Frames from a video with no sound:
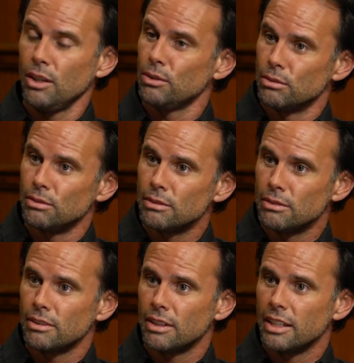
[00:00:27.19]
oh,
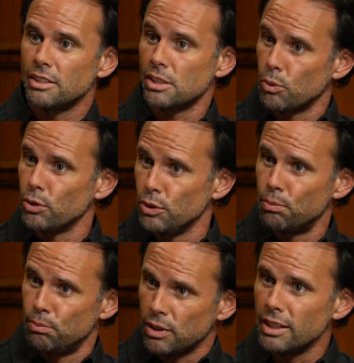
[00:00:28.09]
he said, "Well, you
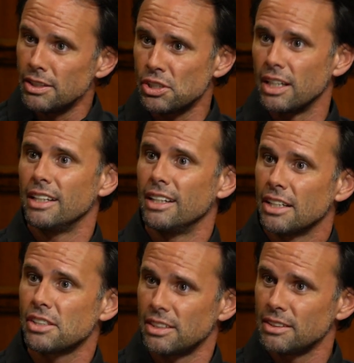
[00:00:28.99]
play Shane," and I
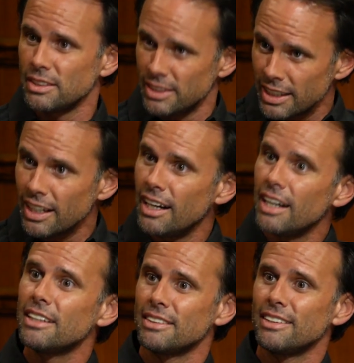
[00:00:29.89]
said, "Yeah."
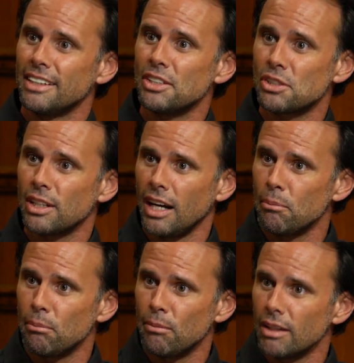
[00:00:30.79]
I, and he said,
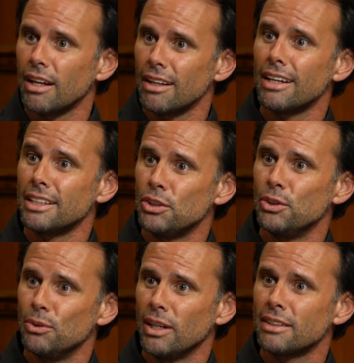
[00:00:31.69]
"I'm a lot like
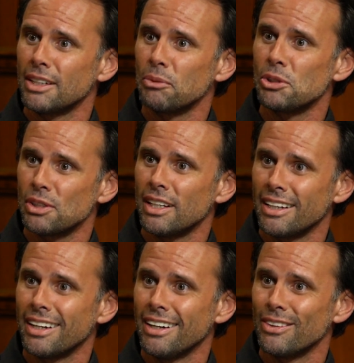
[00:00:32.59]
you. I think we should
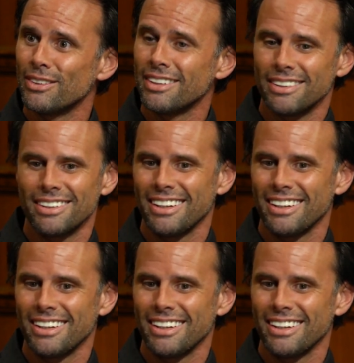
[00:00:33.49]
hang out." And I,